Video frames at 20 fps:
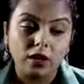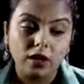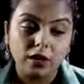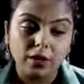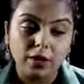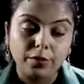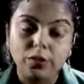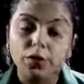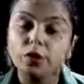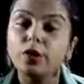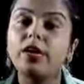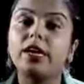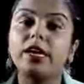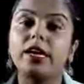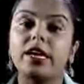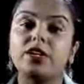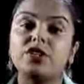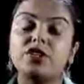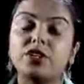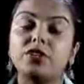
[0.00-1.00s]

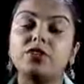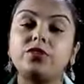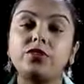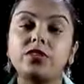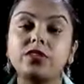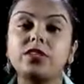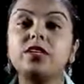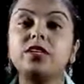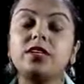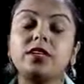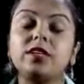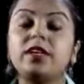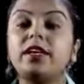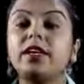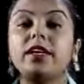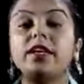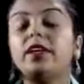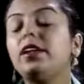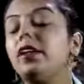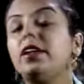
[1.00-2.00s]
communication resulted
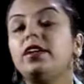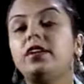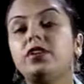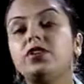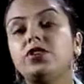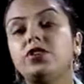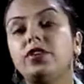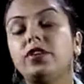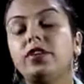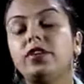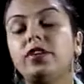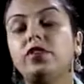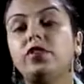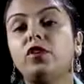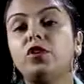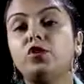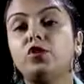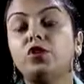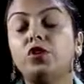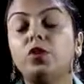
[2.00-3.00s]
in Industrial
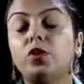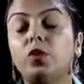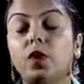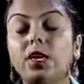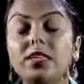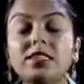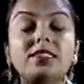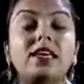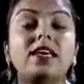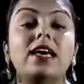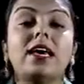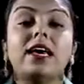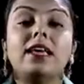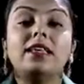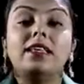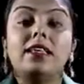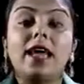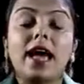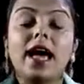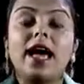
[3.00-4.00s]
Revolution was
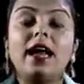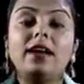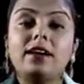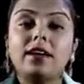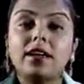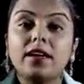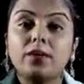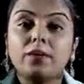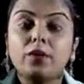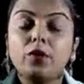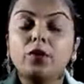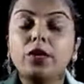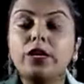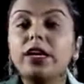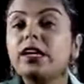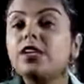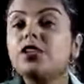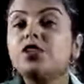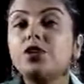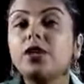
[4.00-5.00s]
that
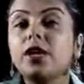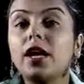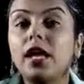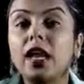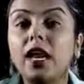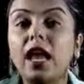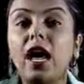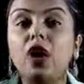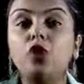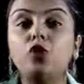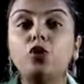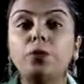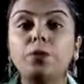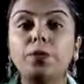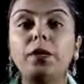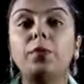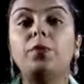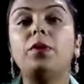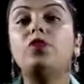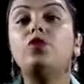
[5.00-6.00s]
communication allowed
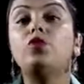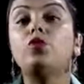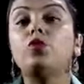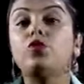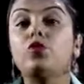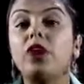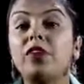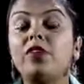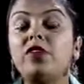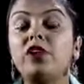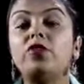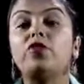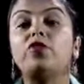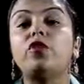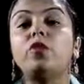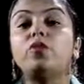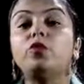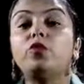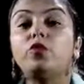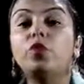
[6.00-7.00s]
people to travel
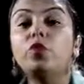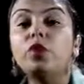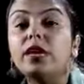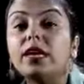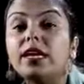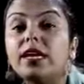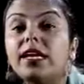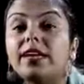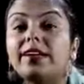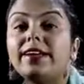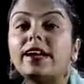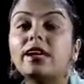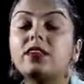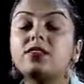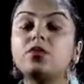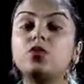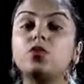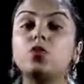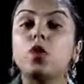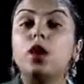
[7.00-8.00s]
from rural
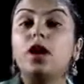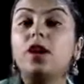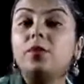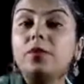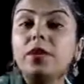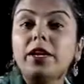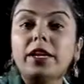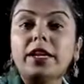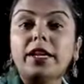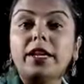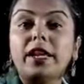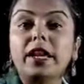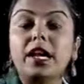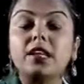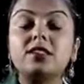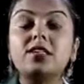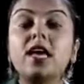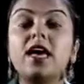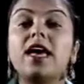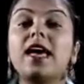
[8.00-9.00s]
areas to urban
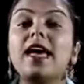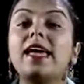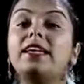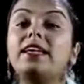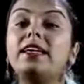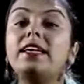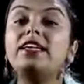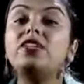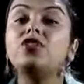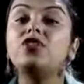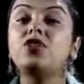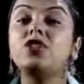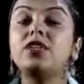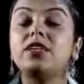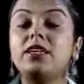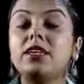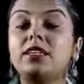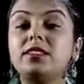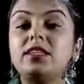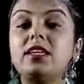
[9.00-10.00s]
areas and
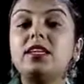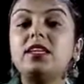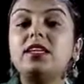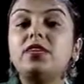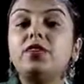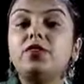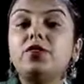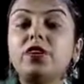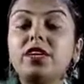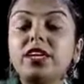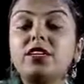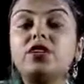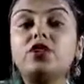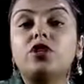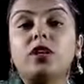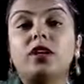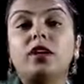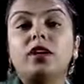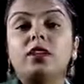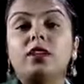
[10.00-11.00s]
easily reach
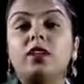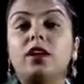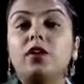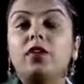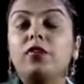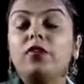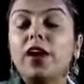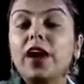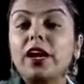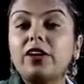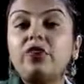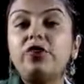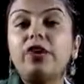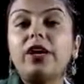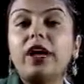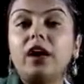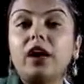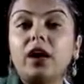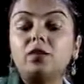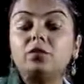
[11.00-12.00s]
the factory
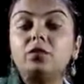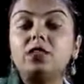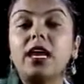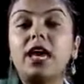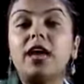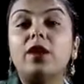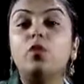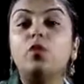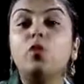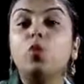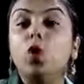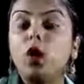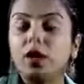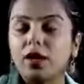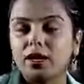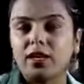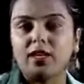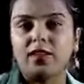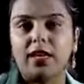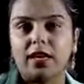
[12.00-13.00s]
hubs and
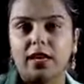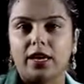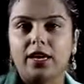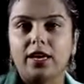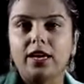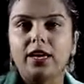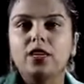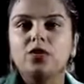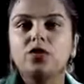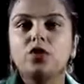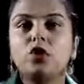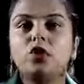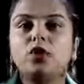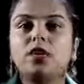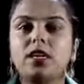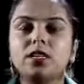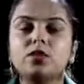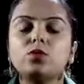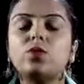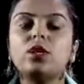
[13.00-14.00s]
work there. So,
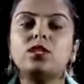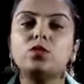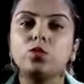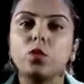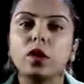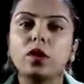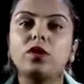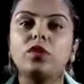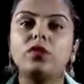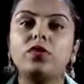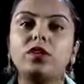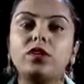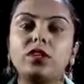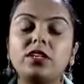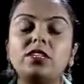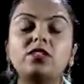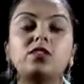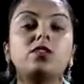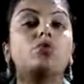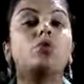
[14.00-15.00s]
this was one of the
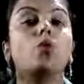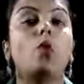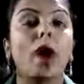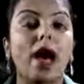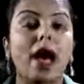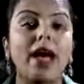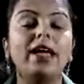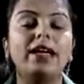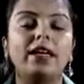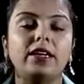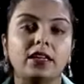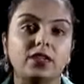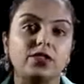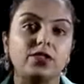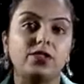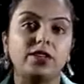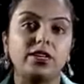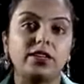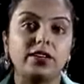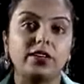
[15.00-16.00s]
reasons why
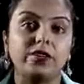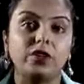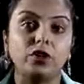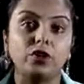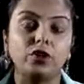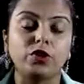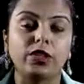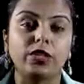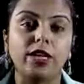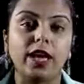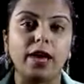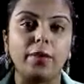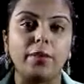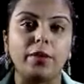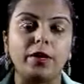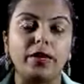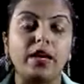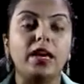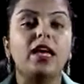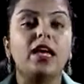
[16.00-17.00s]
Industrial Revolution happened.